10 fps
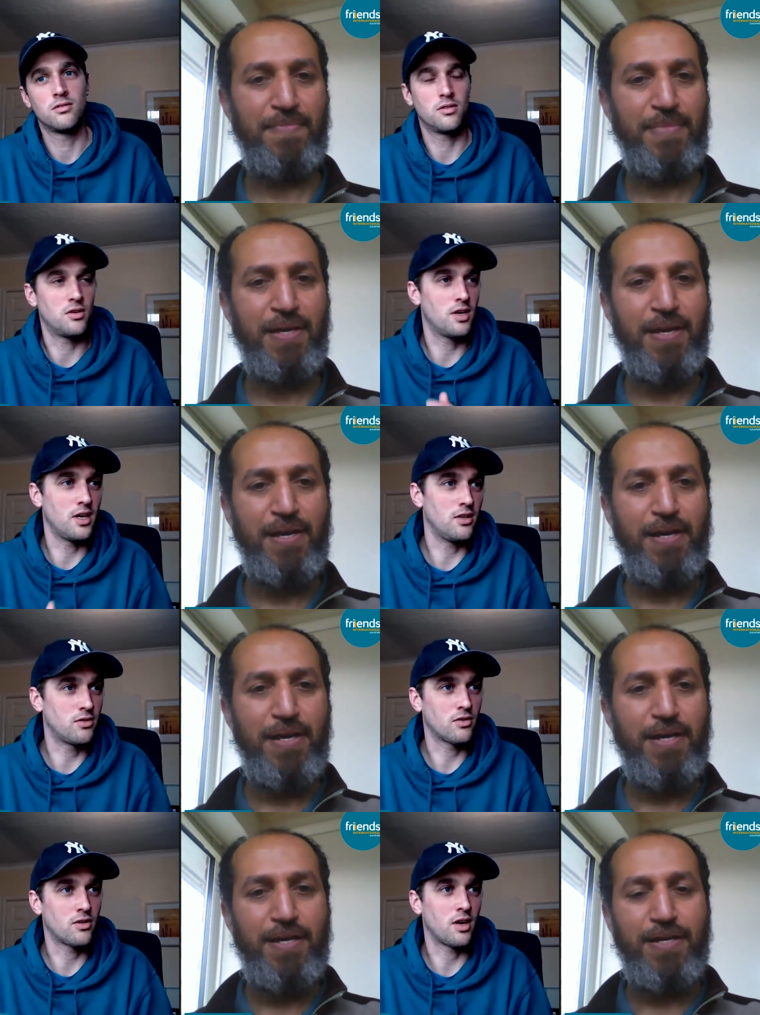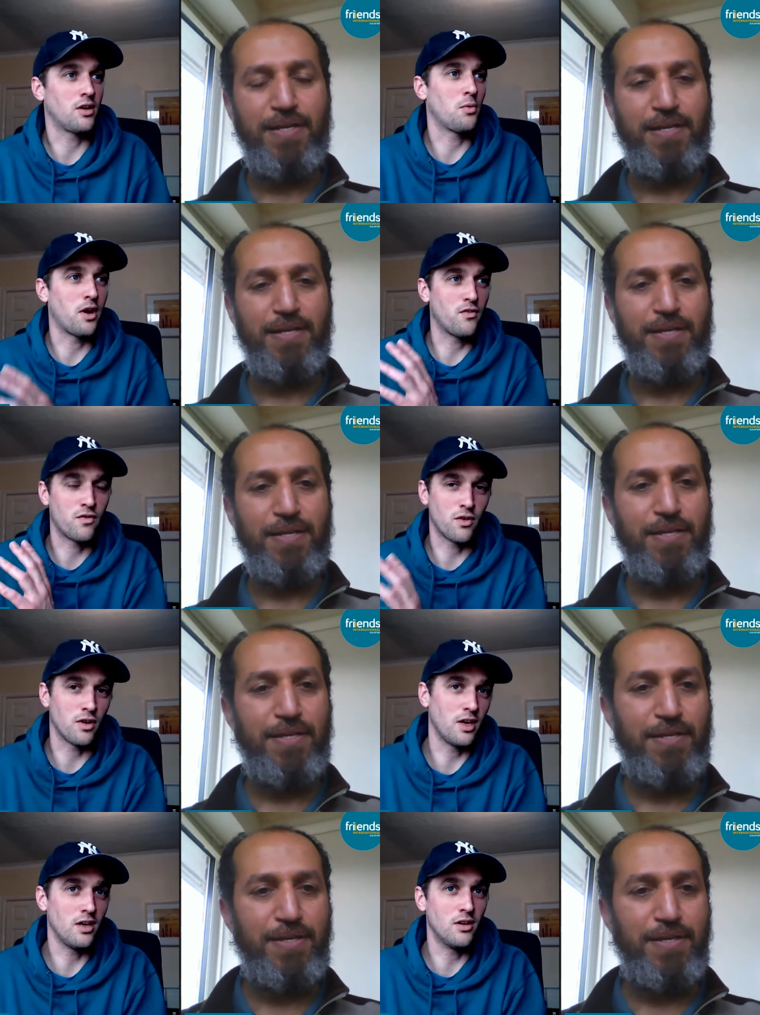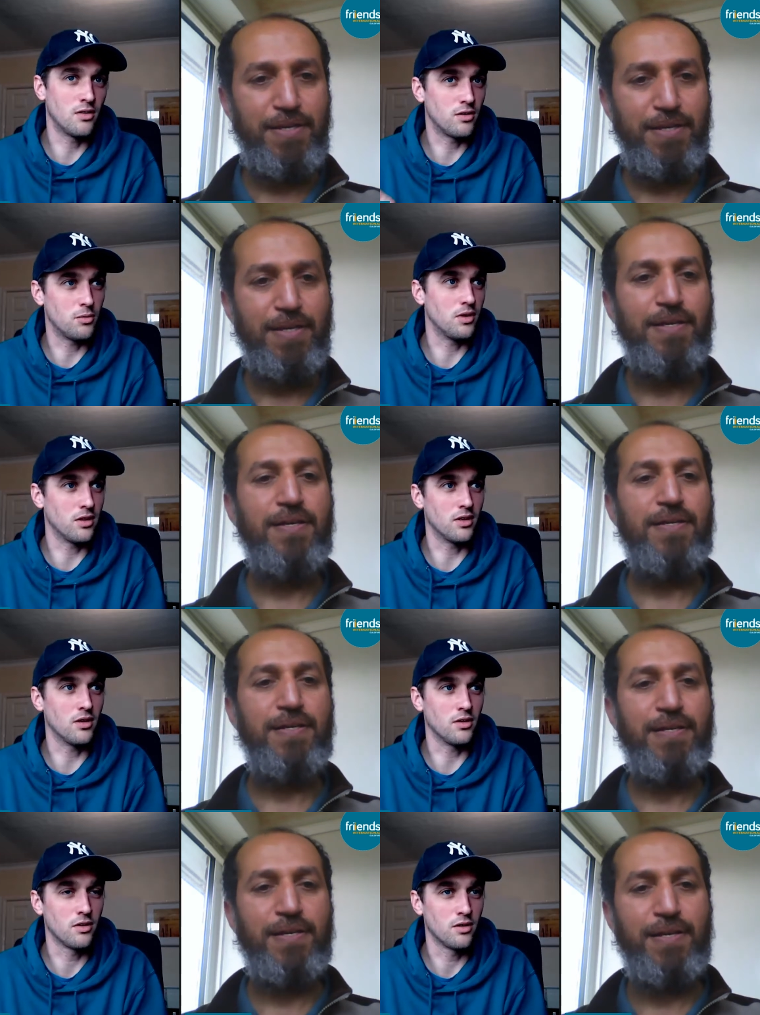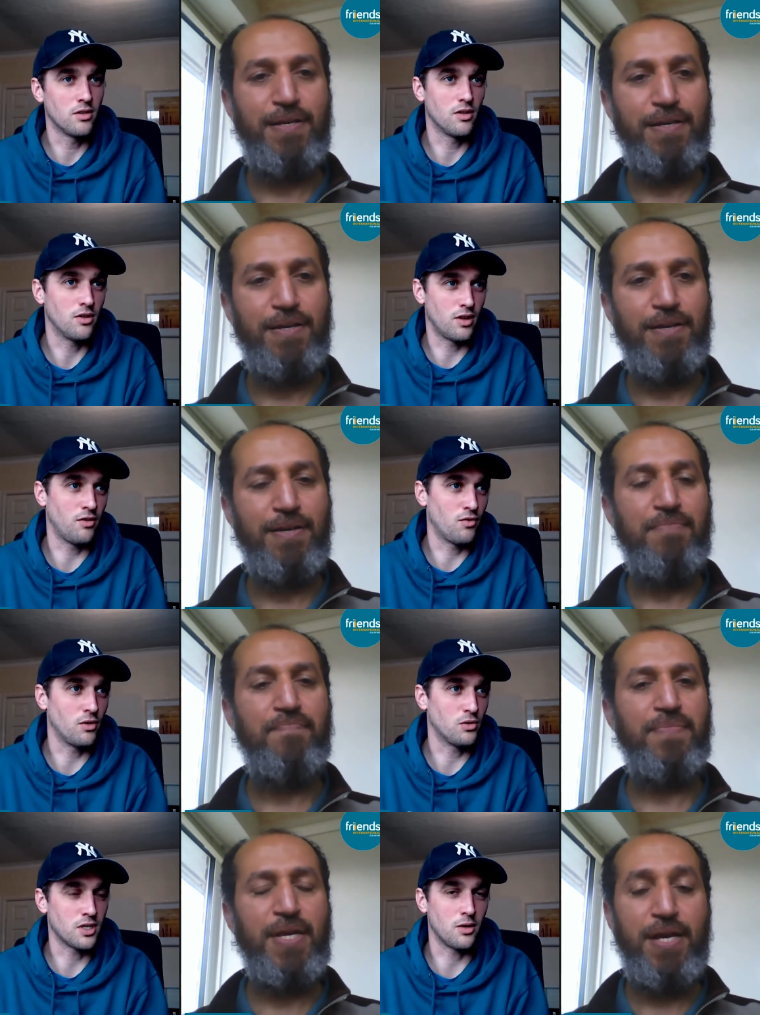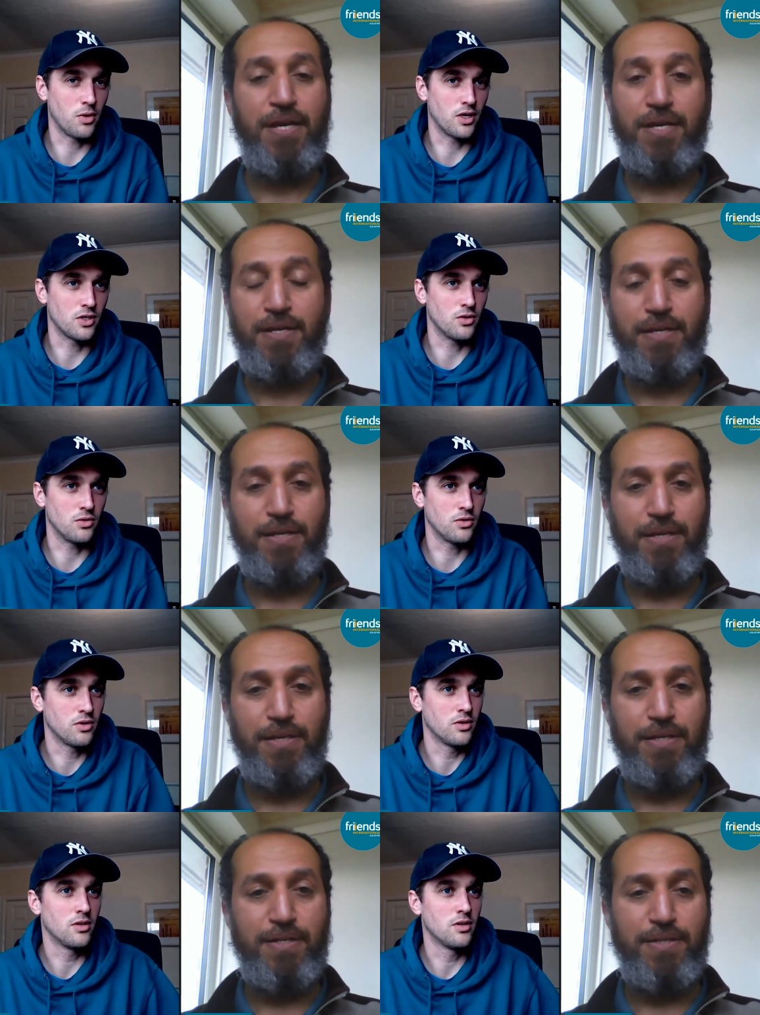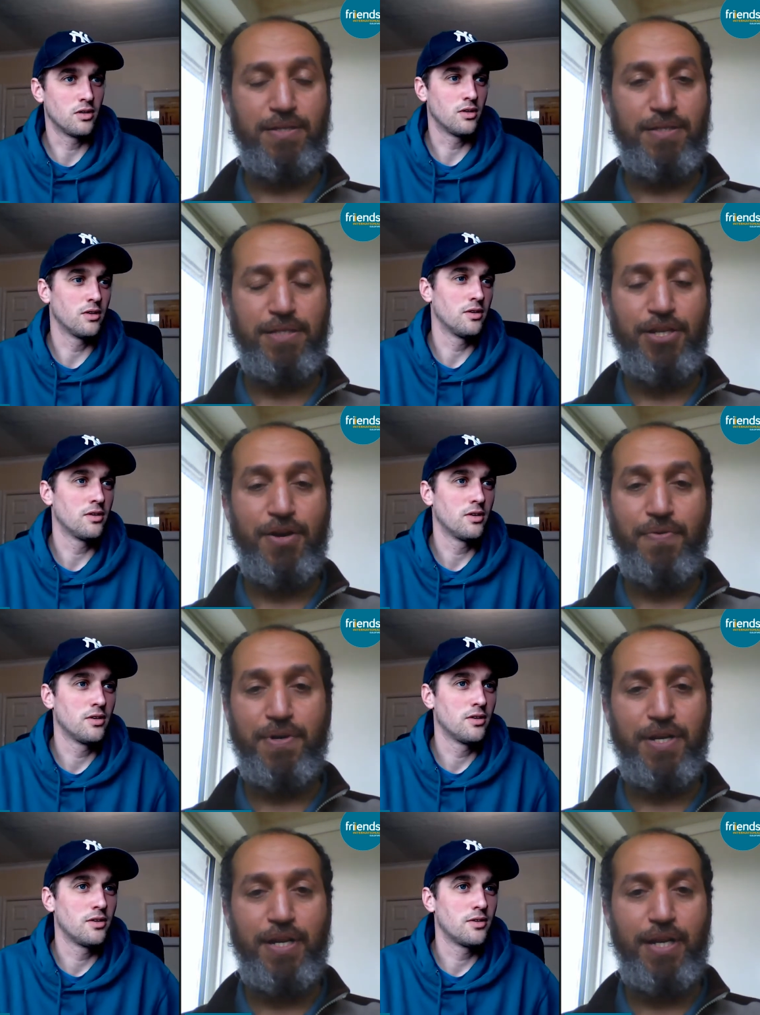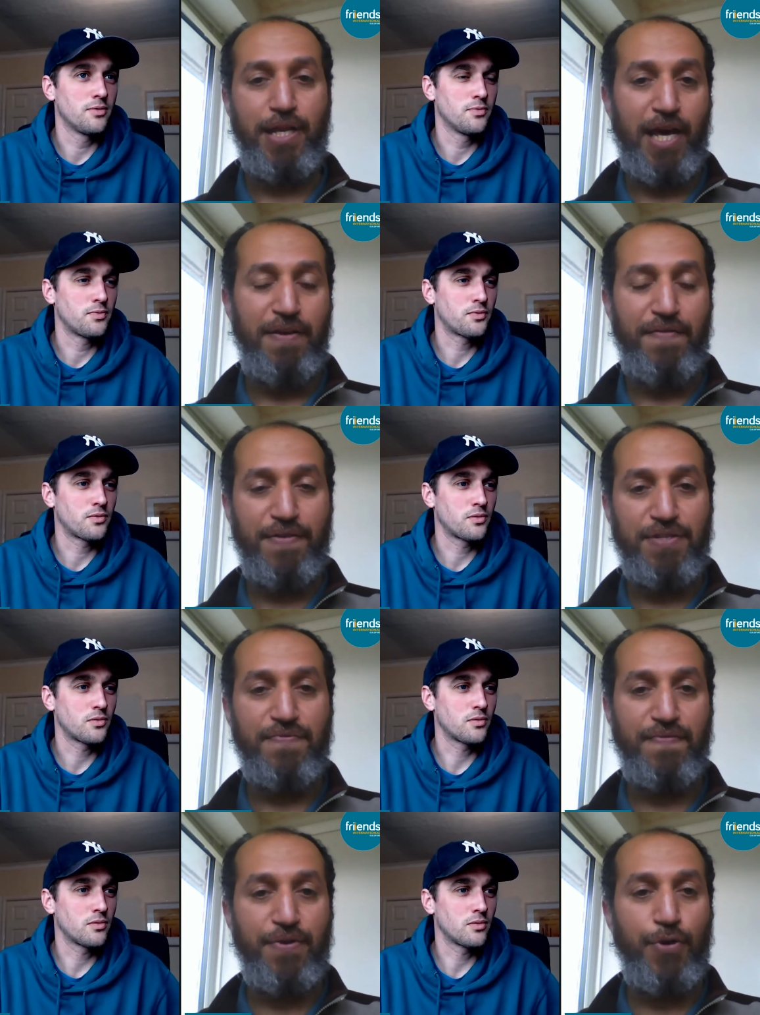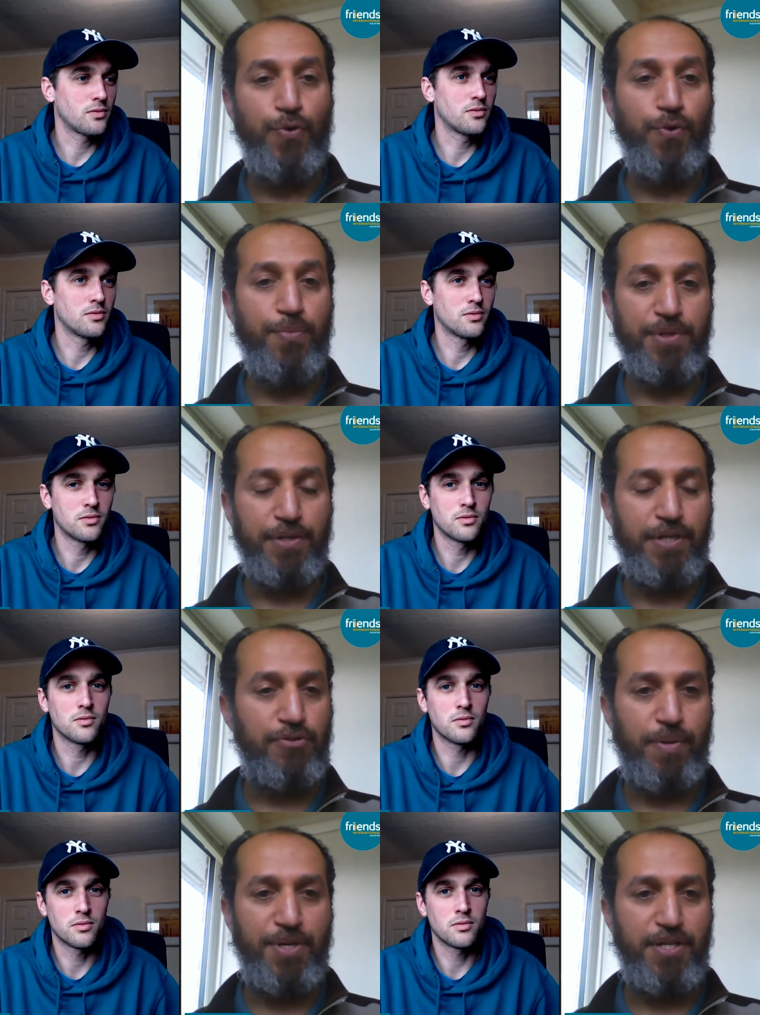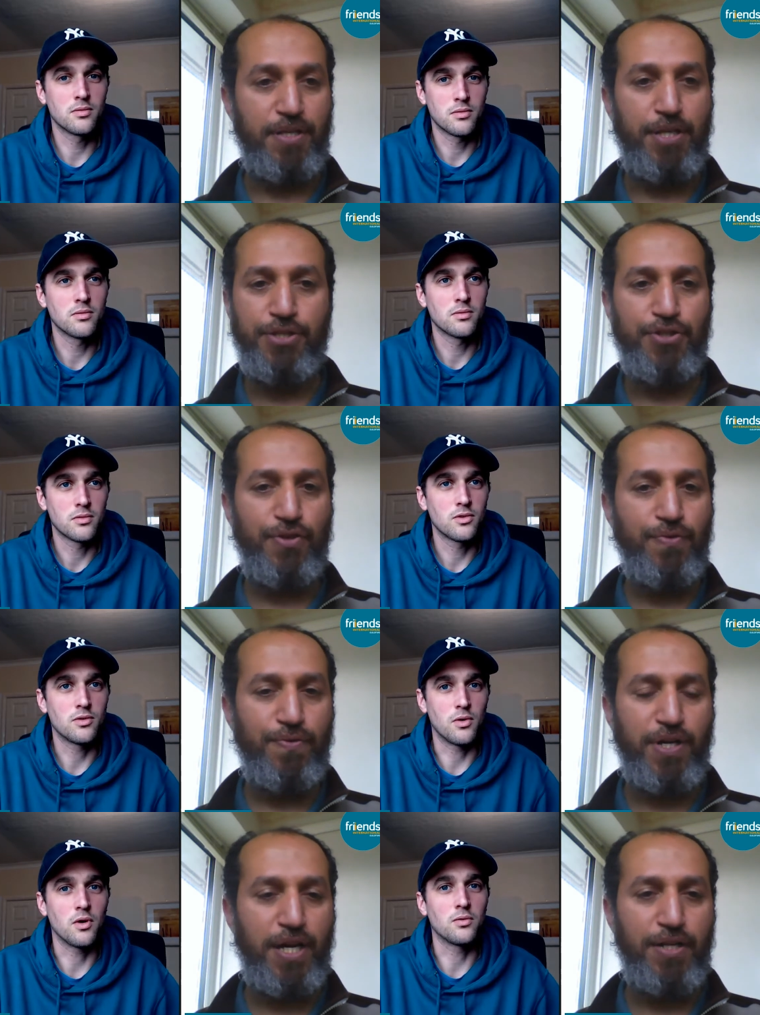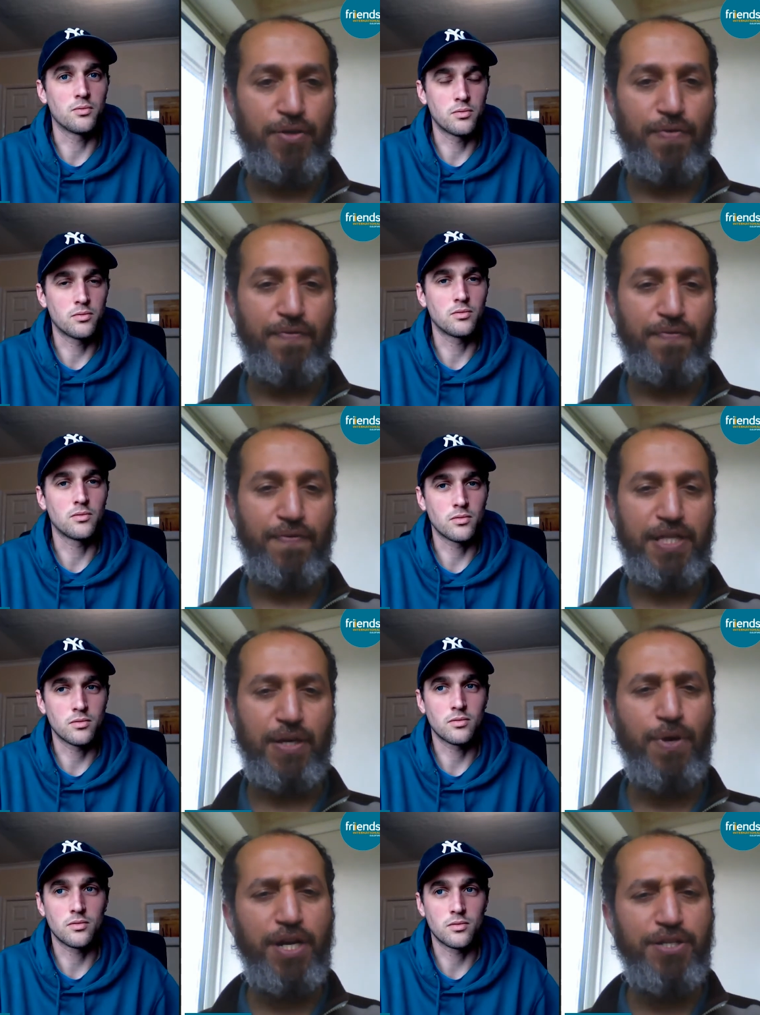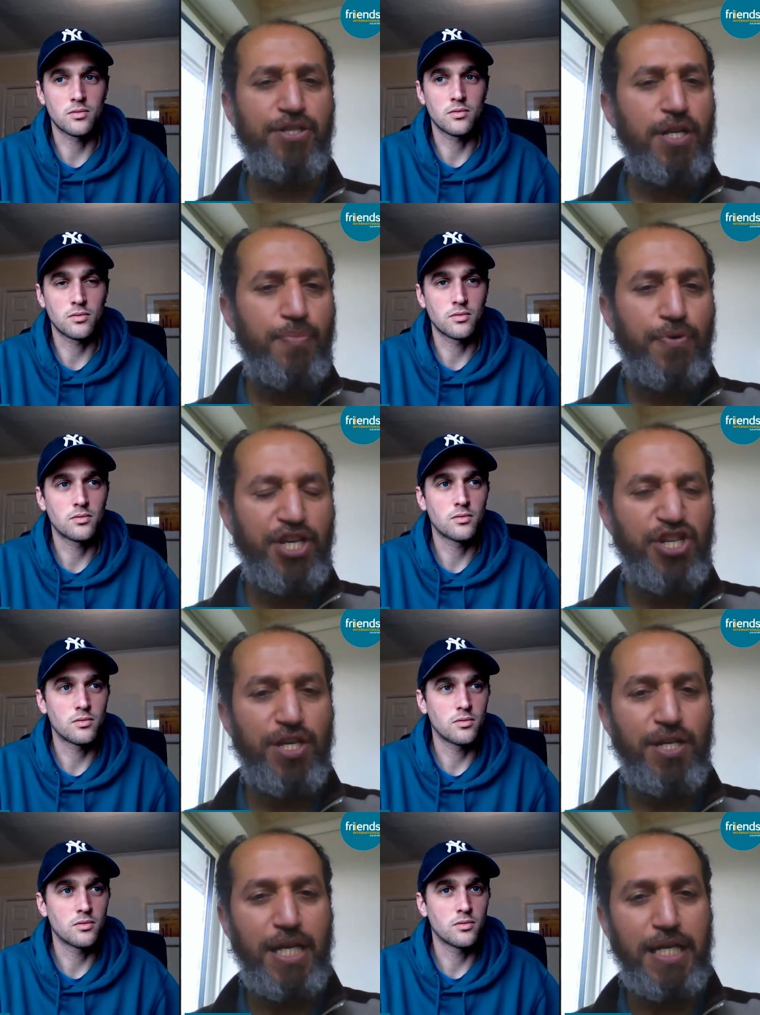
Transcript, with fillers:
Speaker 1: you eat and you wait for eid to be the the real celebration or
Speaker 2: you know life is very normal in ramadan there is no right. kind of the word celebration